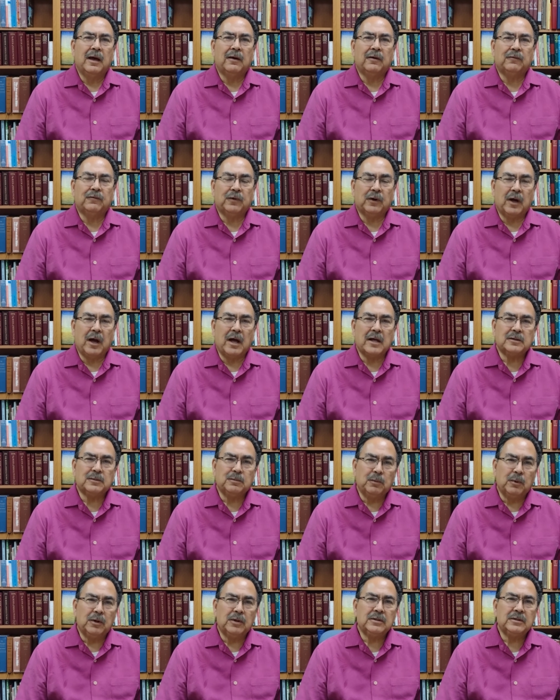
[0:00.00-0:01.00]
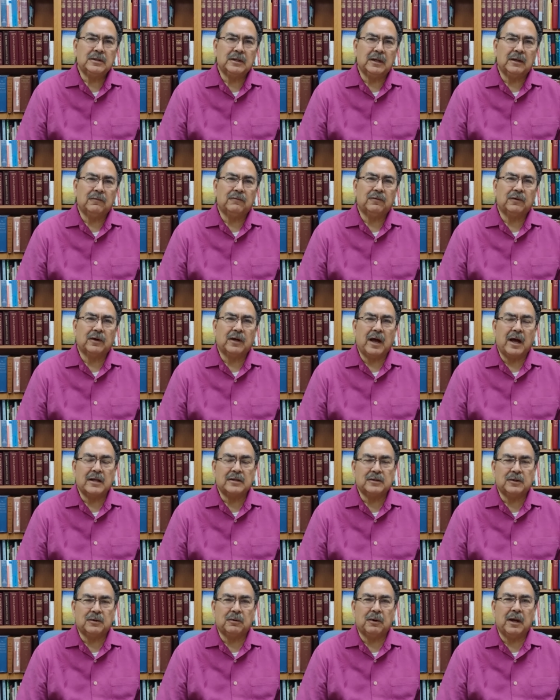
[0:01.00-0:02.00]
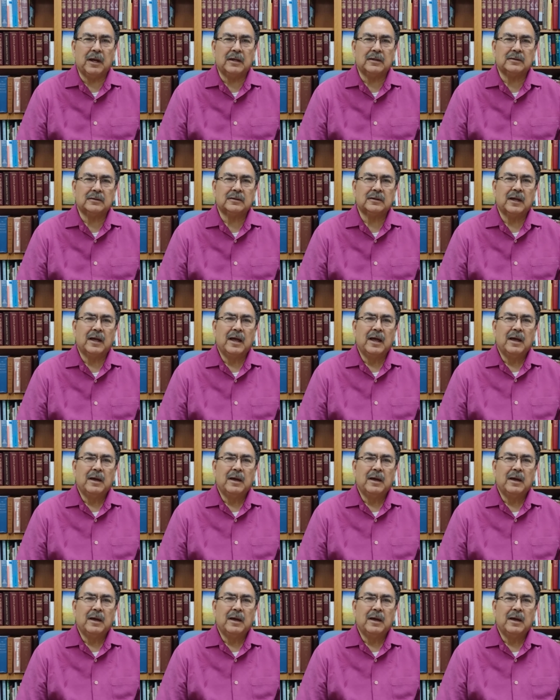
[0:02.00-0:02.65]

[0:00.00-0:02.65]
uh, for God's mercy, for God's grace,